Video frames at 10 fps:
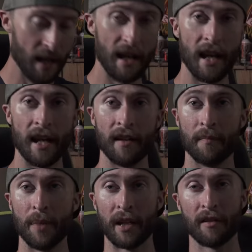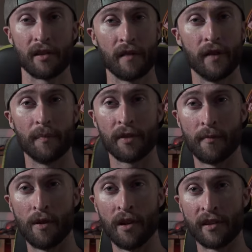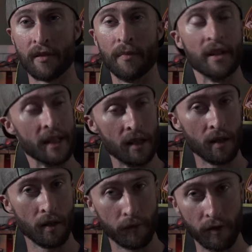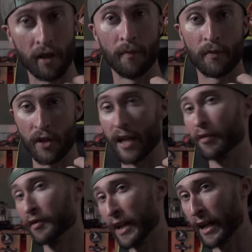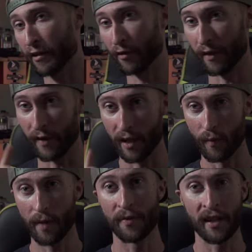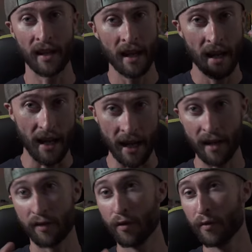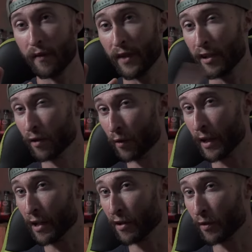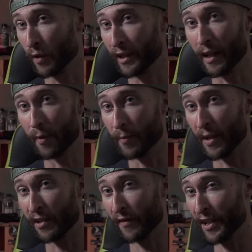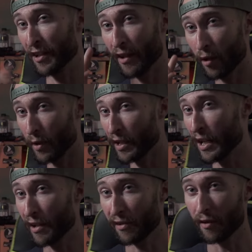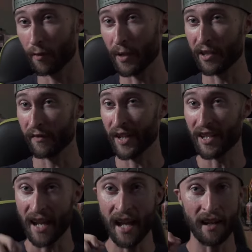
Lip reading: and pick yourself up some awesome gear from Jackal Tactical. They've got a website and two convenient locations, one in Lebanon, Pennsylvania, the other one in Conestoga, Pennsylvania at